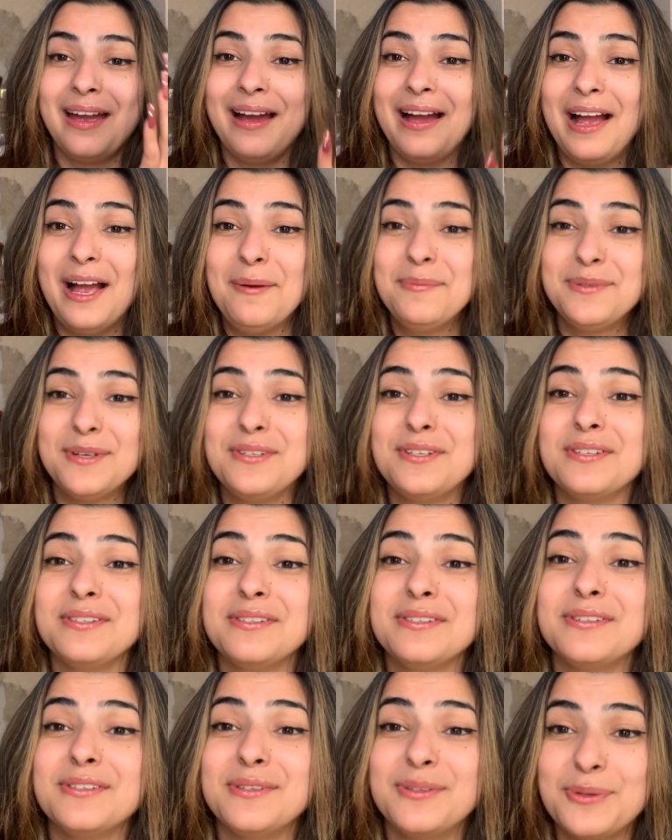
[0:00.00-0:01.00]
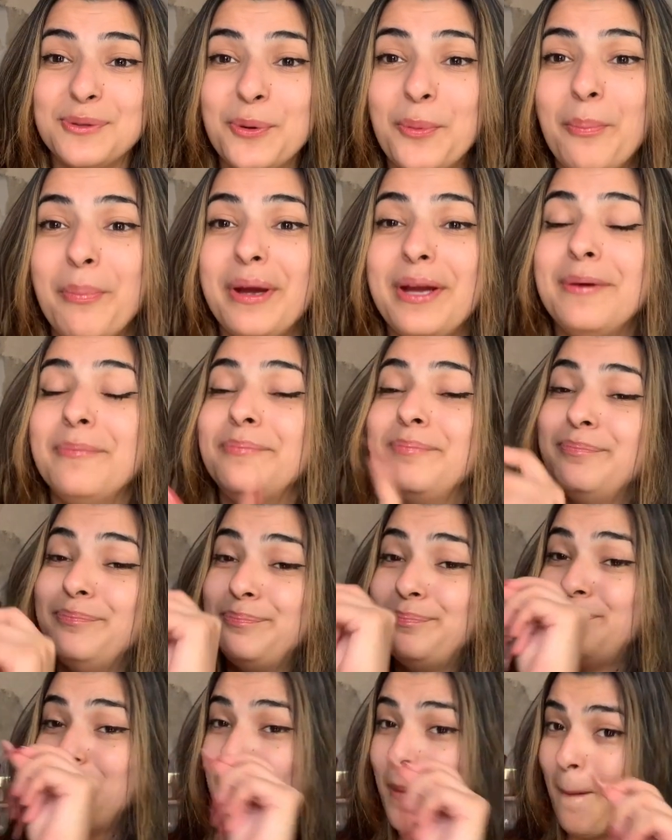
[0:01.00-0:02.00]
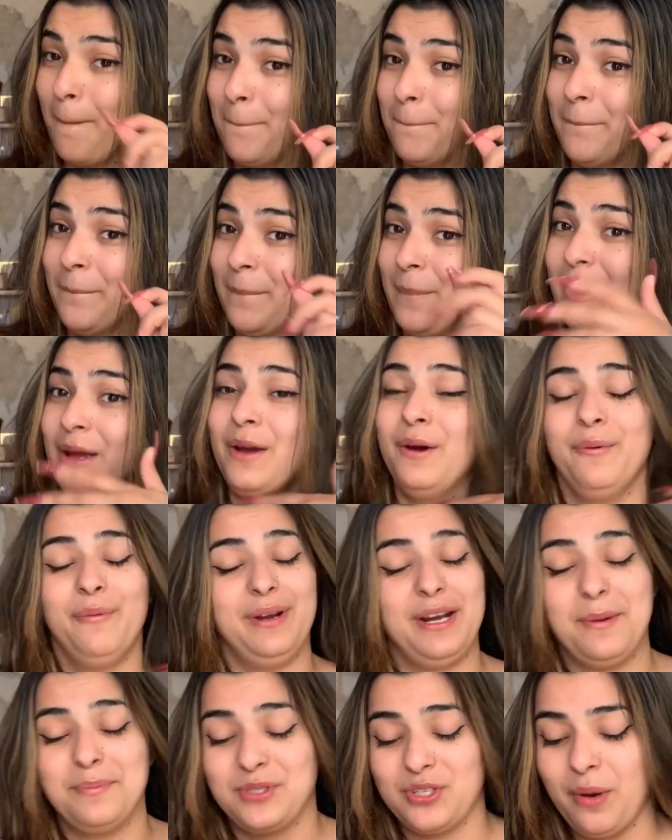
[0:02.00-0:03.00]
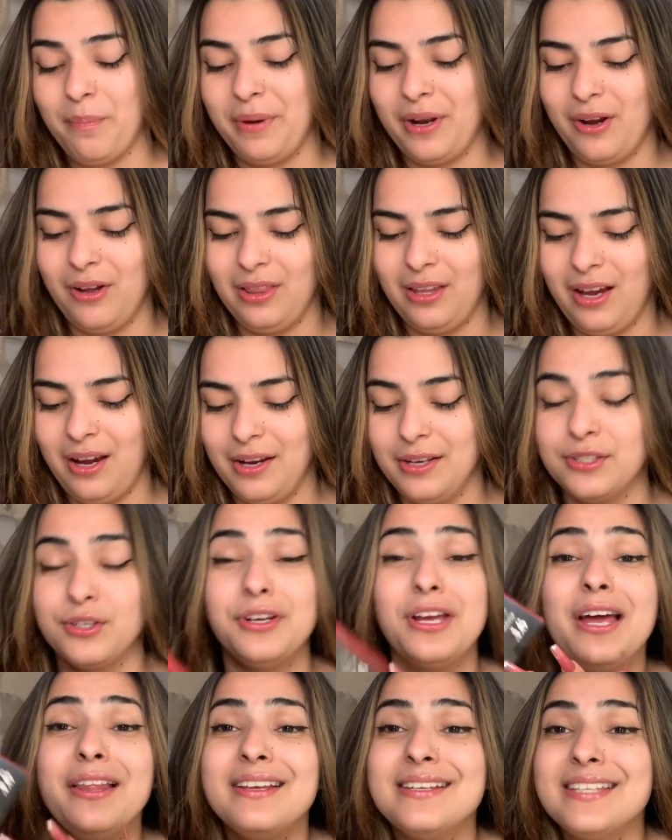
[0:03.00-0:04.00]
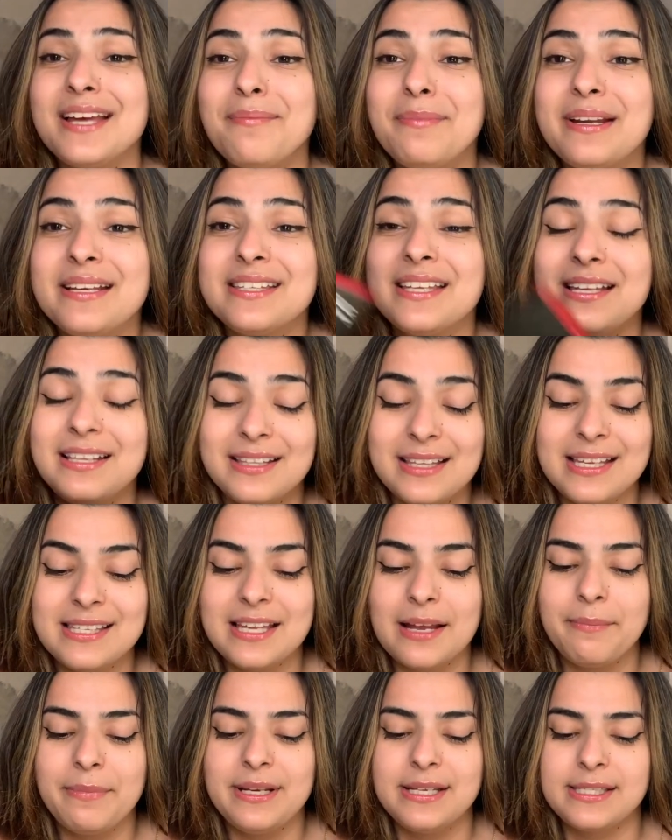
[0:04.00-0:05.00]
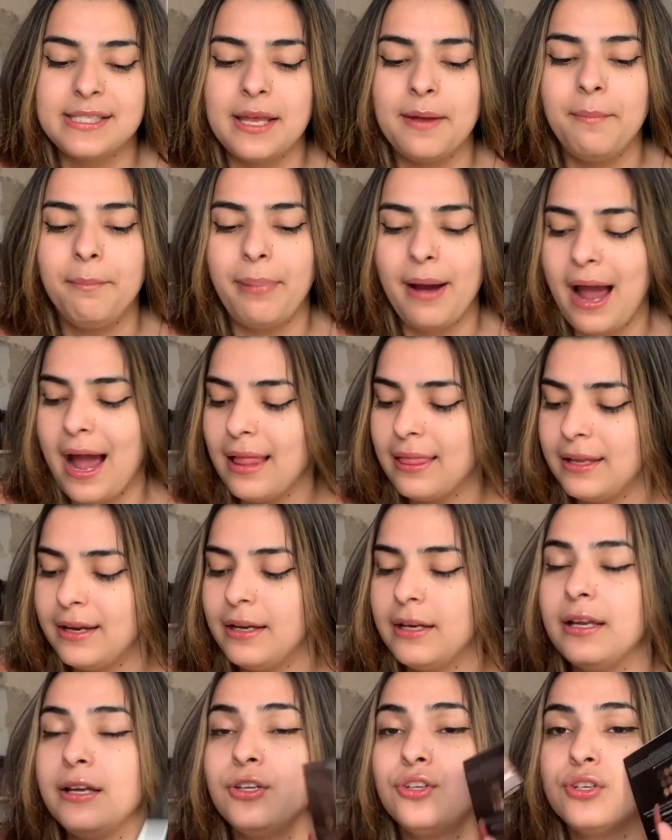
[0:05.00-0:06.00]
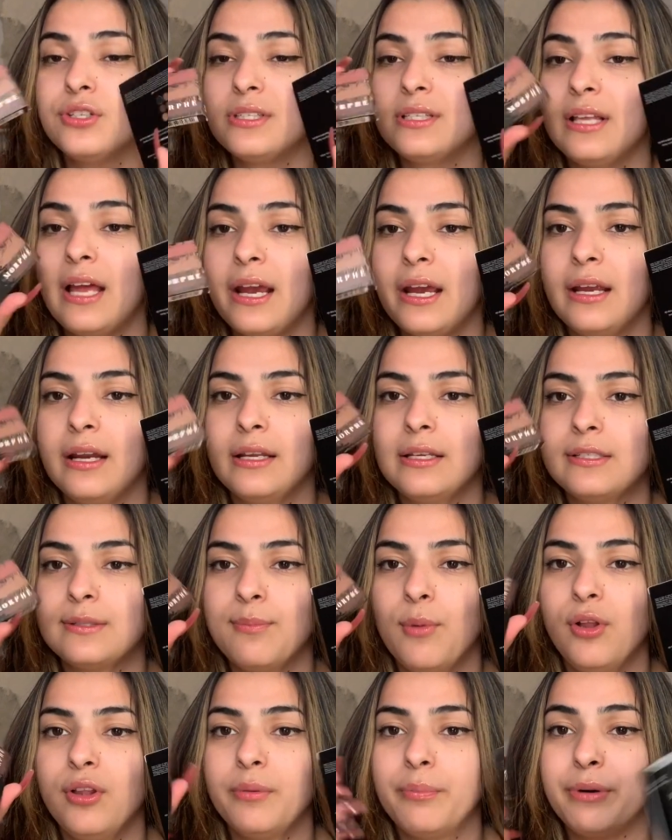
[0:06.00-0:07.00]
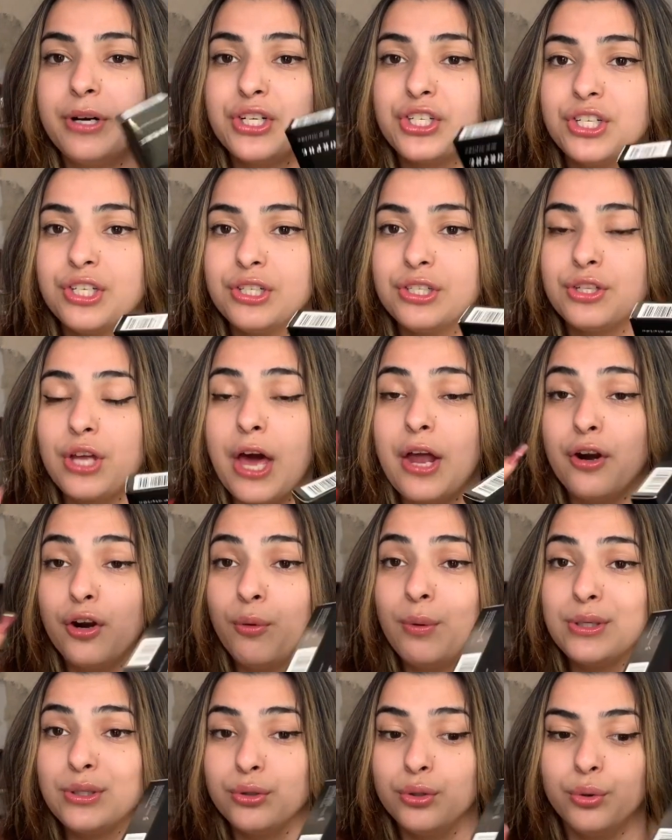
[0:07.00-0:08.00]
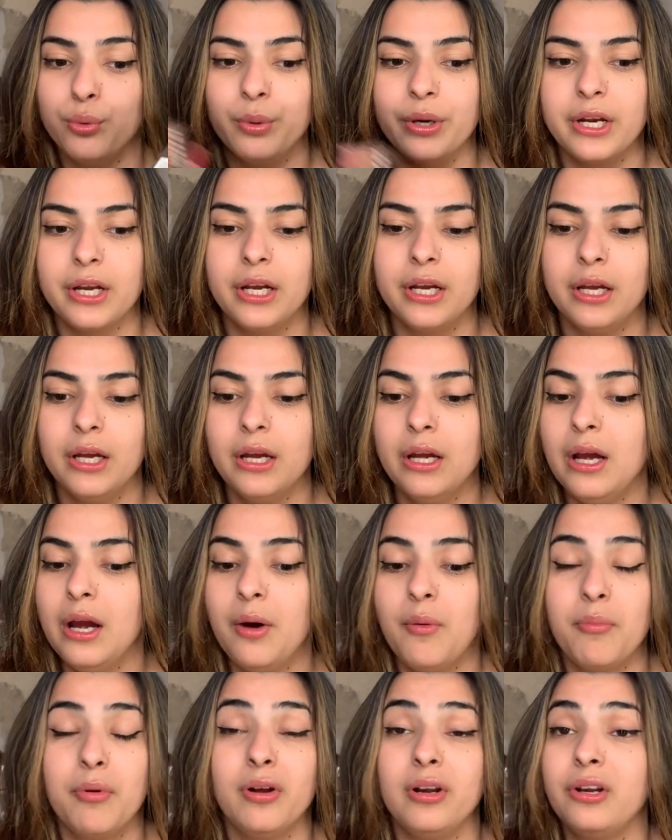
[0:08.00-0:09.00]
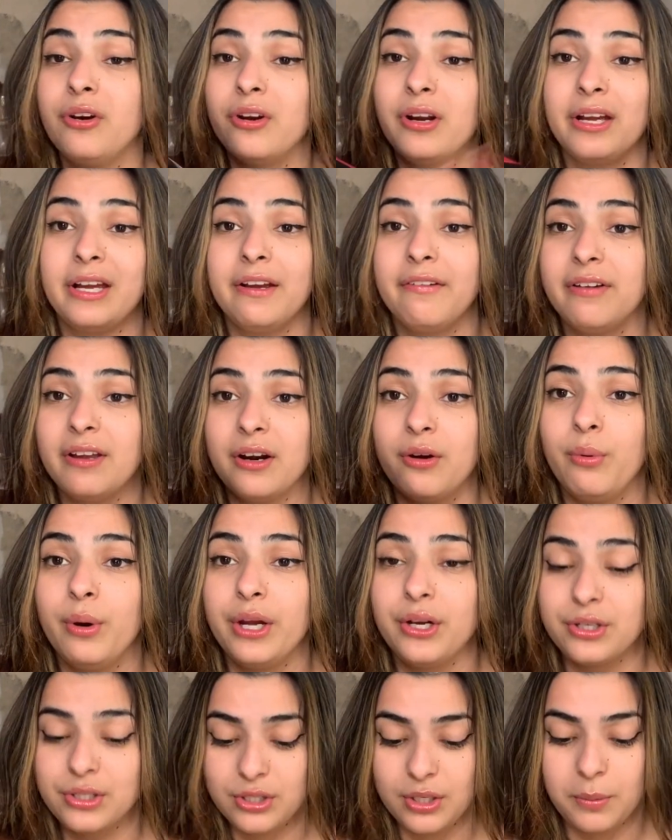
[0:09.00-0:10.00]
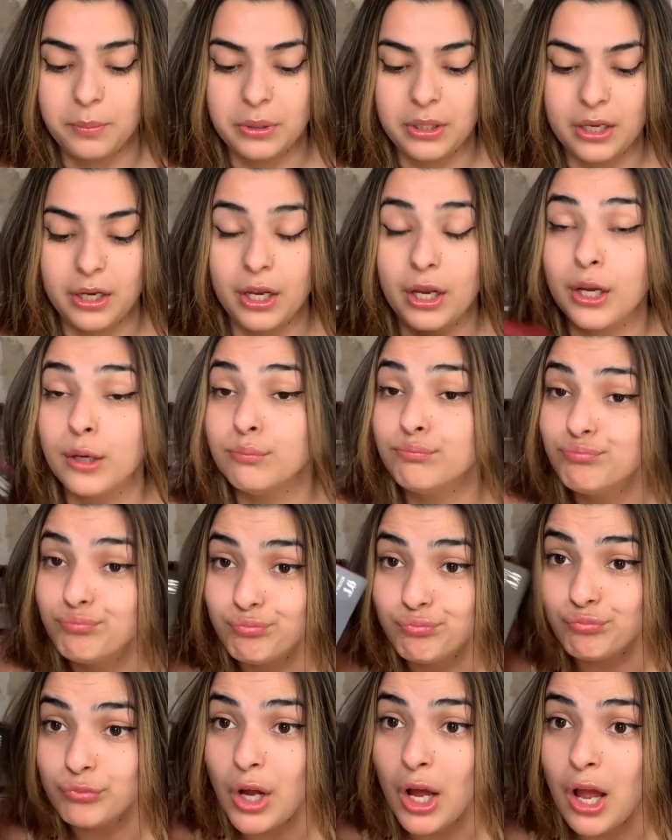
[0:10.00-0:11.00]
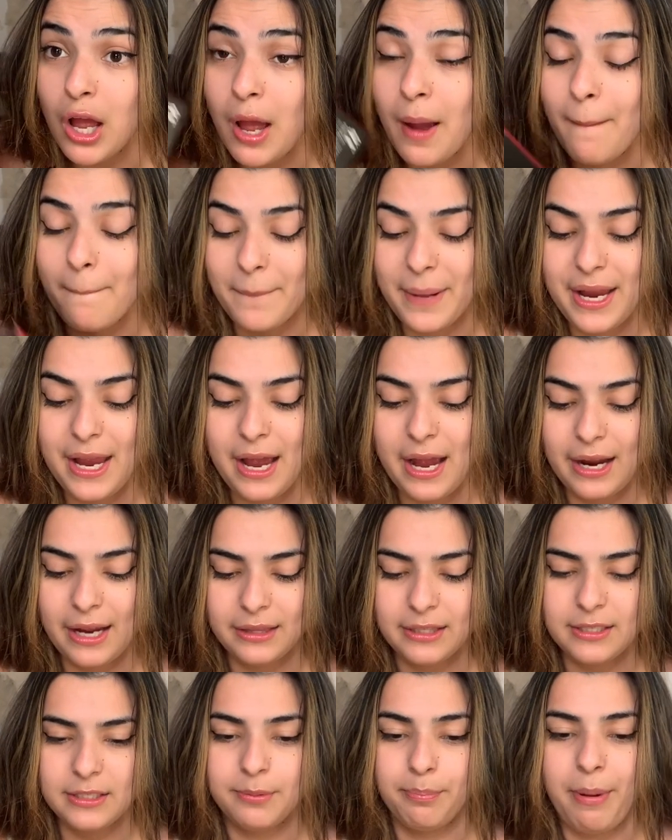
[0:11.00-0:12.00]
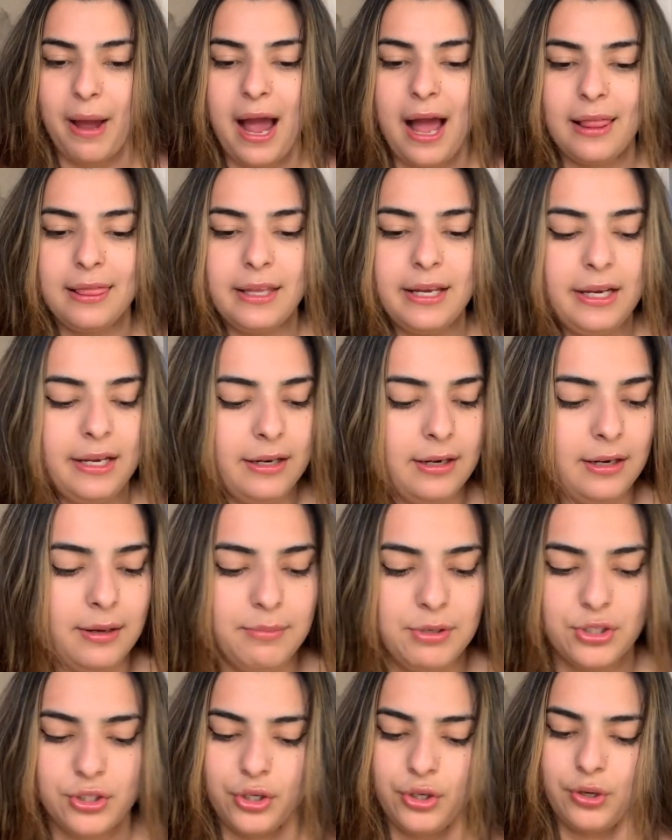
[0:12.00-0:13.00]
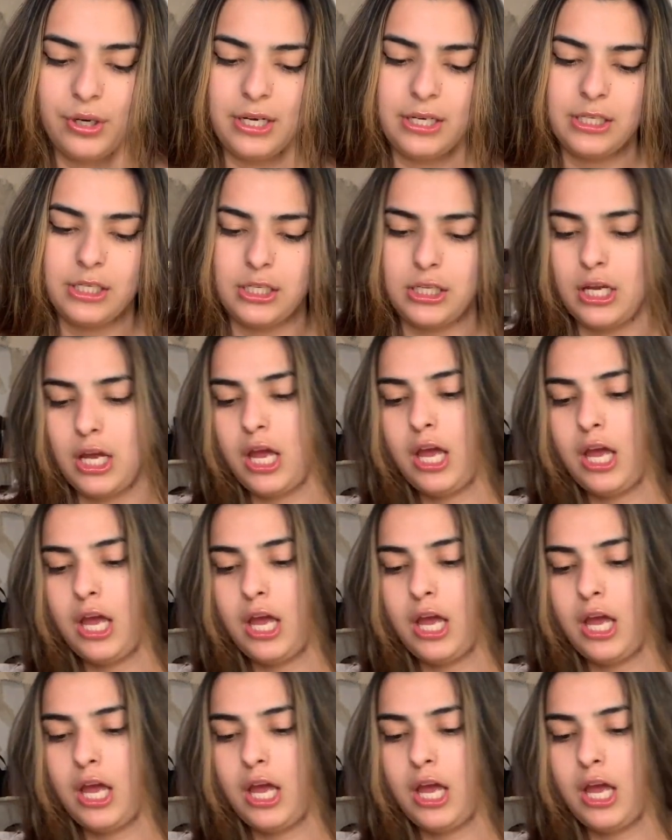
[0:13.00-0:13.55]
I'm such a stupid when I'm shopping online. So yeah, they sent me the same palette, just like in a smaller version. So I don't know what to do with it. Probably gonna give it away or something. But yeah, I got this palette. Let me show you guys.